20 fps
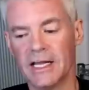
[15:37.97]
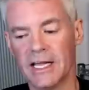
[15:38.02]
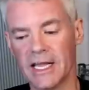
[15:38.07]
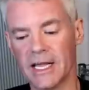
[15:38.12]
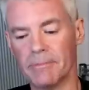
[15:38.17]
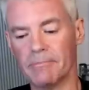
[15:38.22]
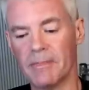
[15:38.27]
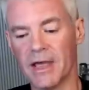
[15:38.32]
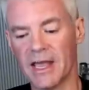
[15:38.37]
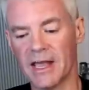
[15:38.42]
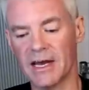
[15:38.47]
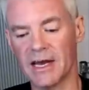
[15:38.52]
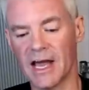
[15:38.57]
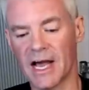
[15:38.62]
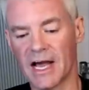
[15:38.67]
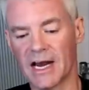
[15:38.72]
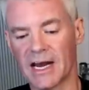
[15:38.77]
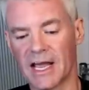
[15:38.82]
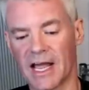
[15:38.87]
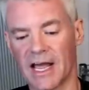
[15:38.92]
It may
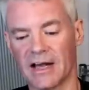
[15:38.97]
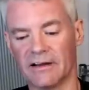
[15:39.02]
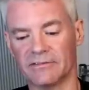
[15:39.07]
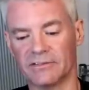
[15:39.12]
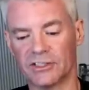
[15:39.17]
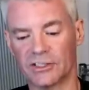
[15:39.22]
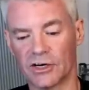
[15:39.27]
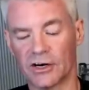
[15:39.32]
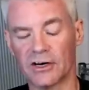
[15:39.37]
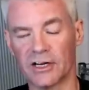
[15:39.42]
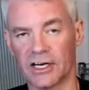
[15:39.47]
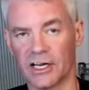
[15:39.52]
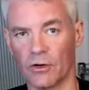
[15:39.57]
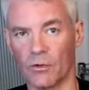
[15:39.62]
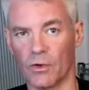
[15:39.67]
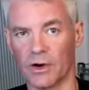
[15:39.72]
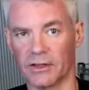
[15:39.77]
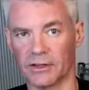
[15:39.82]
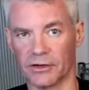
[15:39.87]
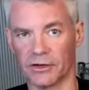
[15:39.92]
not have started
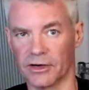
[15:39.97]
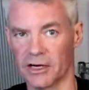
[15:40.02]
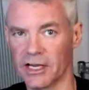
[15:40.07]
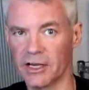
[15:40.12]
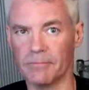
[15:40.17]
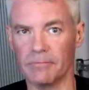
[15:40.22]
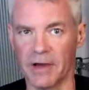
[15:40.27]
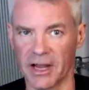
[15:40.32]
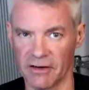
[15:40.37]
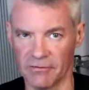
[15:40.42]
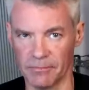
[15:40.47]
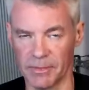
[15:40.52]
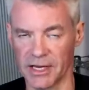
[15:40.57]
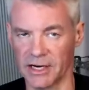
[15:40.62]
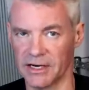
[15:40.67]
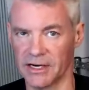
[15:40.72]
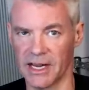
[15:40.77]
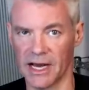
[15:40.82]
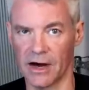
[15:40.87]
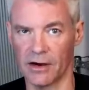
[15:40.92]
at 130. It may have
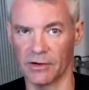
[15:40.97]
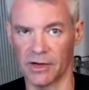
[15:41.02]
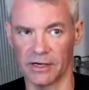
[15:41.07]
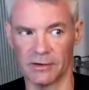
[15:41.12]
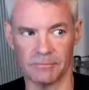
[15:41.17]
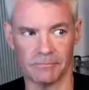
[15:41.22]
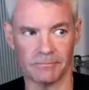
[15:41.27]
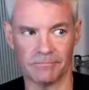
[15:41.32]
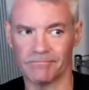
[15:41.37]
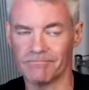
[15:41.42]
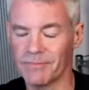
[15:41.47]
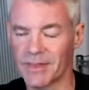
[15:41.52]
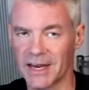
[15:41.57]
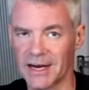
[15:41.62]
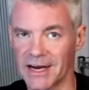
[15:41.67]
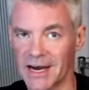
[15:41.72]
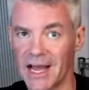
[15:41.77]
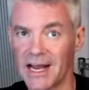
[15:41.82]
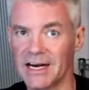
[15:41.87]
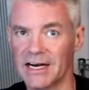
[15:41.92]
been down at
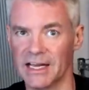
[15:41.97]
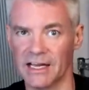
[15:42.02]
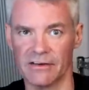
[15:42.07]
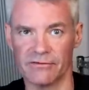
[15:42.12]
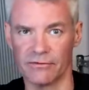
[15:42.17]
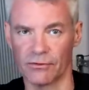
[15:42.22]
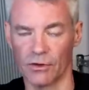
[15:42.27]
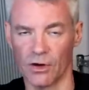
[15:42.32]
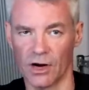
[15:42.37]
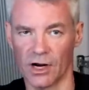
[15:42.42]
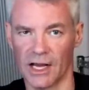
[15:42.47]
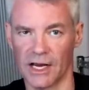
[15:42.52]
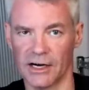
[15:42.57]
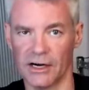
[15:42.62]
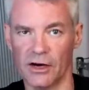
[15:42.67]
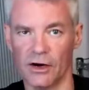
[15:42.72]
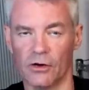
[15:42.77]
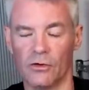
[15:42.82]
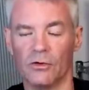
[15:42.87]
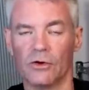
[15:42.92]
90 for all I
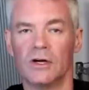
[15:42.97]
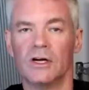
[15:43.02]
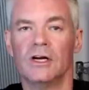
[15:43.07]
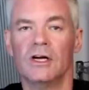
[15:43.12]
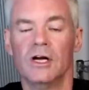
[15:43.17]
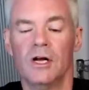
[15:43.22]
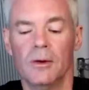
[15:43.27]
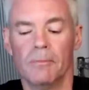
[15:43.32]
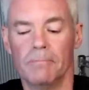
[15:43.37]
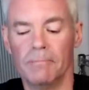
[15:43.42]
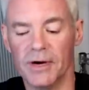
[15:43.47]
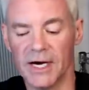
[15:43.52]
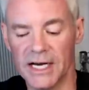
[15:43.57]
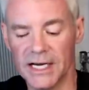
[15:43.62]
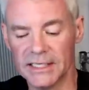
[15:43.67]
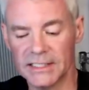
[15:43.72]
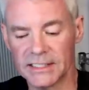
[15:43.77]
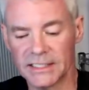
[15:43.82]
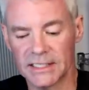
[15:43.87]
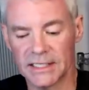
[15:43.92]
know.
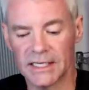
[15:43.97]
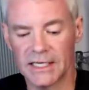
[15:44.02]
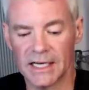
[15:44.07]
But